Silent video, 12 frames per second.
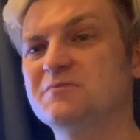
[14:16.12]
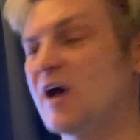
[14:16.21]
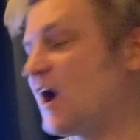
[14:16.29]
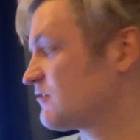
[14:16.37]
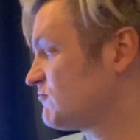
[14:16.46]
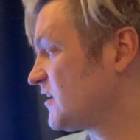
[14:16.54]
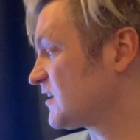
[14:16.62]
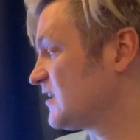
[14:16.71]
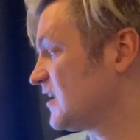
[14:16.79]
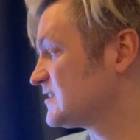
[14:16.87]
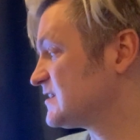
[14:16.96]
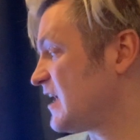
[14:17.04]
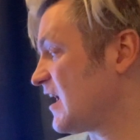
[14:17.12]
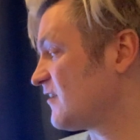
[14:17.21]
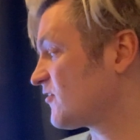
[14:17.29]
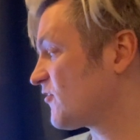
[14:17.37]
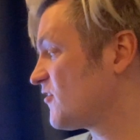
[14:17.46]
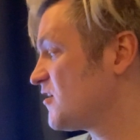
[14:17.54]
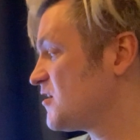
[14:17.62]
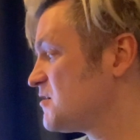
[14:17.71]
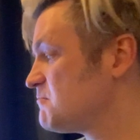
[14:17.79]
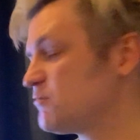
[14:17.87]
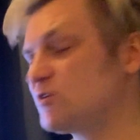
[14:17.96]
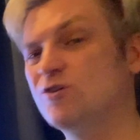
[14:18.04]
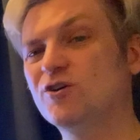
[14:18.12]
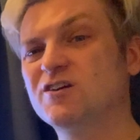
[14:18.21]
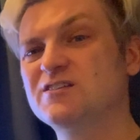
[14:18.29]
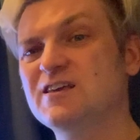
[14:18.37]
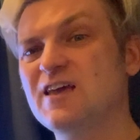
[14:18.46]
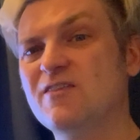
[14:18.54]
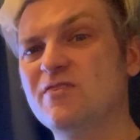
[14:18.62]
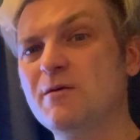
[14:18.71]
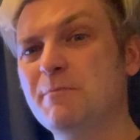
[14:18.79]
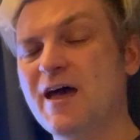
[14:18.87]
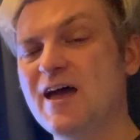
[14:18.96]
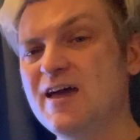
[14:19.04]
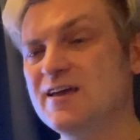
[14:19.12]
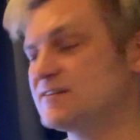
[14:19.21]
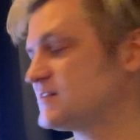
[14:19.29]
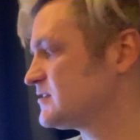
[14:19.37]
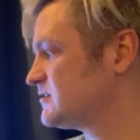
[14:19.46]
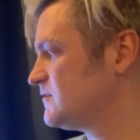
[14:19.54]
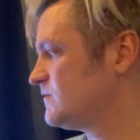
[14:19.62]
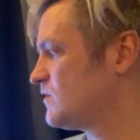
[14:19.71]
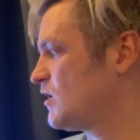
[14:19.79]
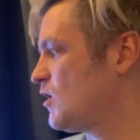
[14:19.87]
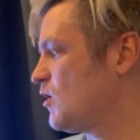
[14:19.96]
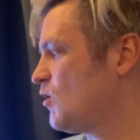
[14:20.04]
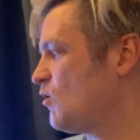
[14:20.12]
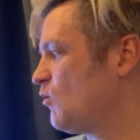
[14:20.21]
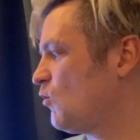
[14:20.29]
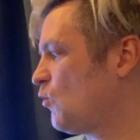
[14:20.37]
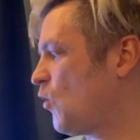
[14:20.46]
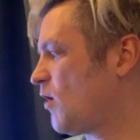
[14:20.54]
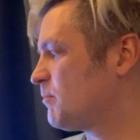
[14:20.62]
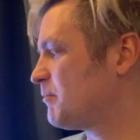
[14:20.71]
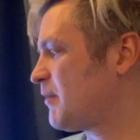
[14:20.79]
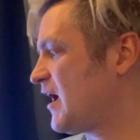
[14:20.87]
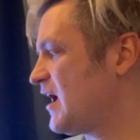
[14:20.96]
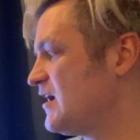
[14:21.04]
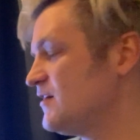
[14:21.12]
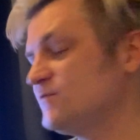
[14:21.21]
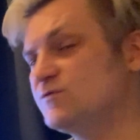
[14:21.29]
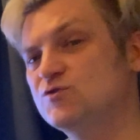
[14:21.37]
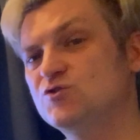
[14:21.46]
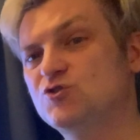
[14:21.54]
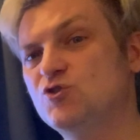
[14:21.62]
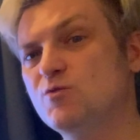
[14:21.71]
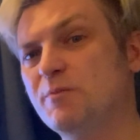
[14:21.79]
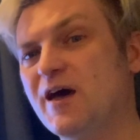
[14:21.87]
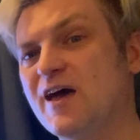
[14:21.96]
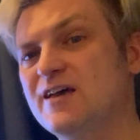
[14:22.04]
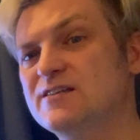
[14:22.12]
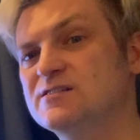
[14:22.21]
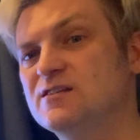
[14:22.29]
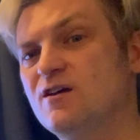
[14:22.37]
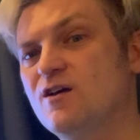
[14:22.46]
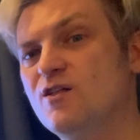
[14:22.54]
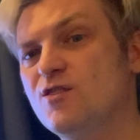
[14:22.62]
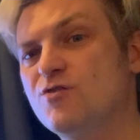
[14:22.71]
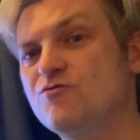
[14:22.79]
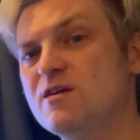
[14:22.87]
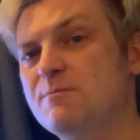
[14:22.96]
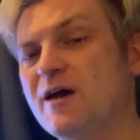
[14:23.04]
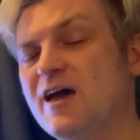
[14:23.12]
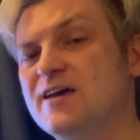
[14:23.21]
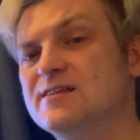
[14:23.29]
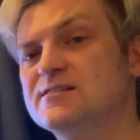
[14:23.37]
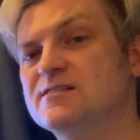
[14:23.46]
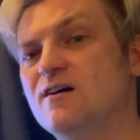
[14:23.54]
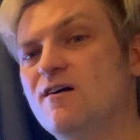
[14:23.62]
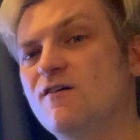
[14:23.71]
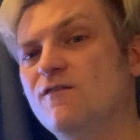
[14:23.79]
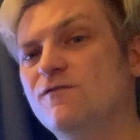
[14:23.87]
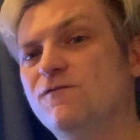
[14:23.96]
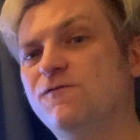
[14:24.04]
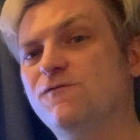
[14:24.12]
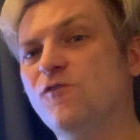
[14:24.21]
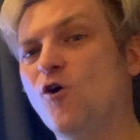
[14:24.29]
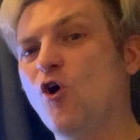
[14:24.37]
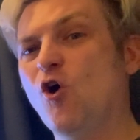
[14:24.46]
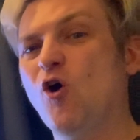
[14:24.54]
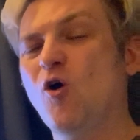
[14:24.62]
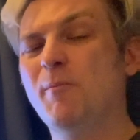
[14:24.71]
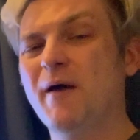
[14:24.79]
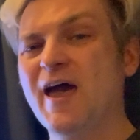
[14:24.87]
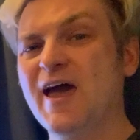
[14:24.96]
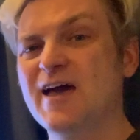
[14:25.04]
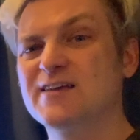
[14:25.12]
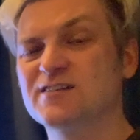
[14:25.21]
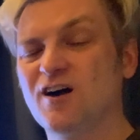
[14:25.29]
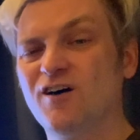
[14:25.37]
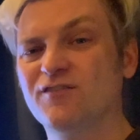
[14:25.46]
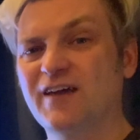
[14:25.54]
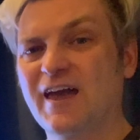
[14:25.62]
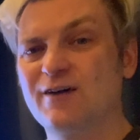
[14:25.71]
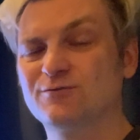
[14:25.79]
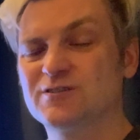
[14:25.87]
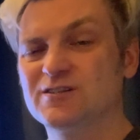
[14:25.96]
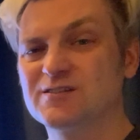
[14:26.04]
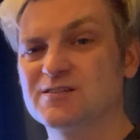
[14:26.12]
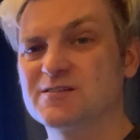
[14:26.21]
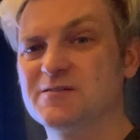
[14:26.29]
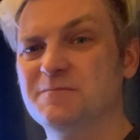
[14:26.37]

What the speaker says: I recognise that, but look at it in the pairs. 1 pair, 2 pairs, 3 pairs, 4 pairs of counters.